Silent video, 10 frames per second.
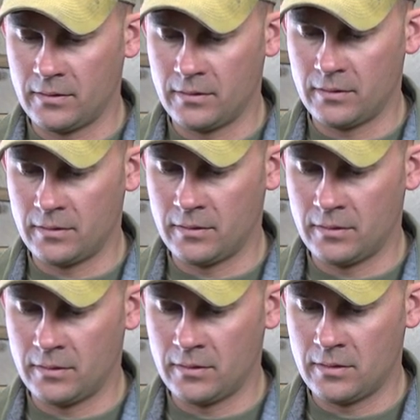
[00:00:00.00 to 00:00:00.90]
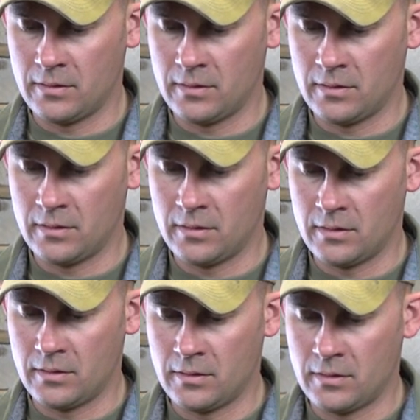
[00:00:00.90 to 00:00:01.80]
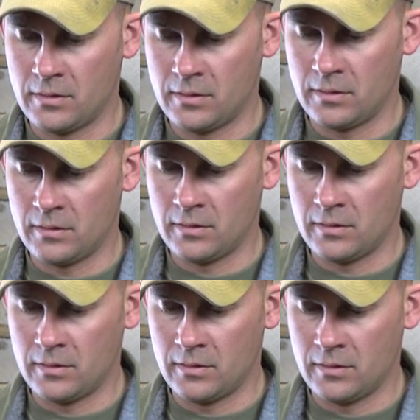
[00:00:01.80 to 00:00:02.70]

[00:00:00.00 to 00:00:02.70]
(silence)